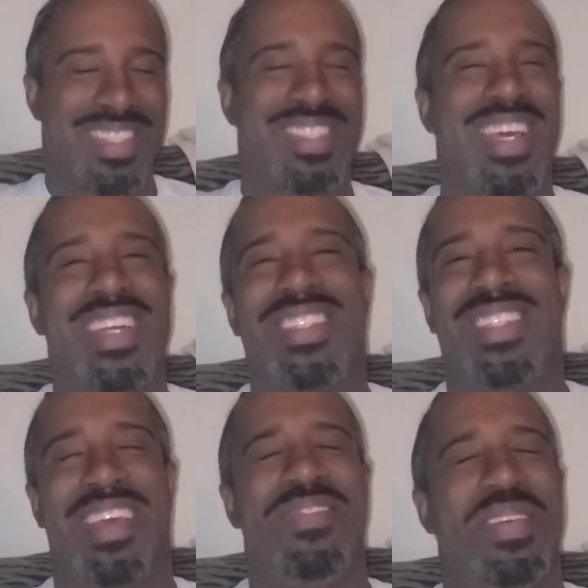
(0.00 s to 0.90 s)

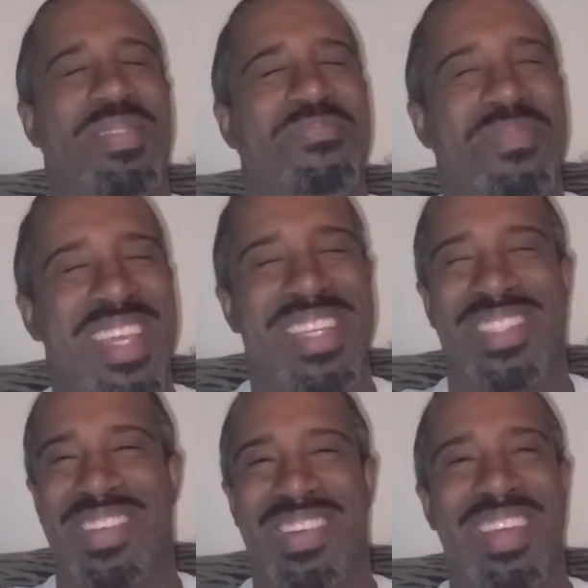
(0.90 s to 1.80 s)
Size 7
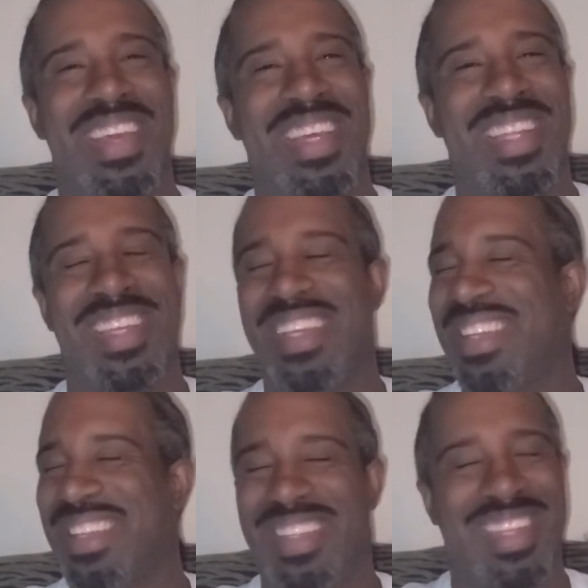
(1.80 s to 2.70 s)
man's on.
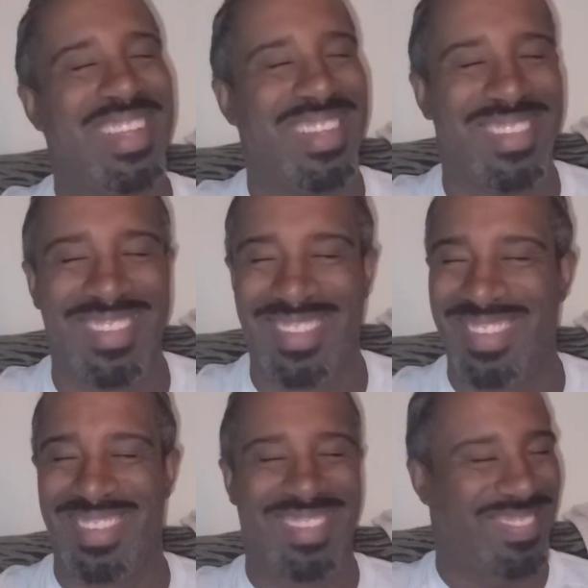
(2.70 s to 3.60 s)
Hey.
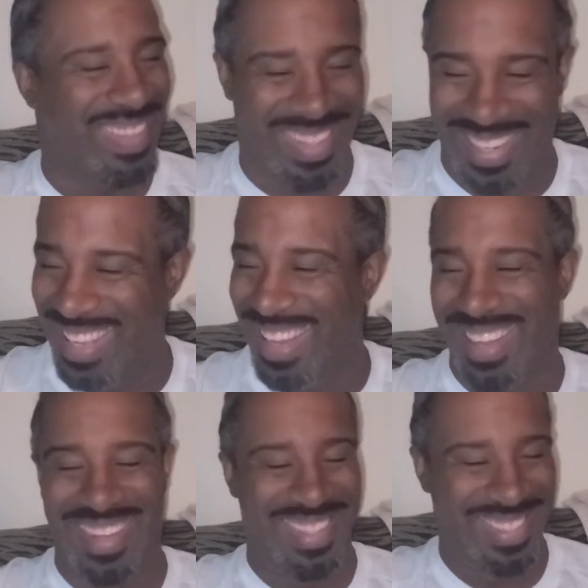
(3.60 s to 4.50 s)
Oh my
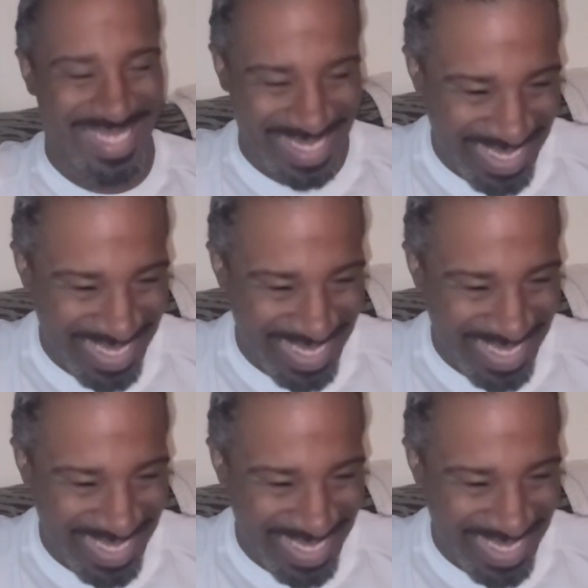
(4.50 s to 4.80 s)
gosh.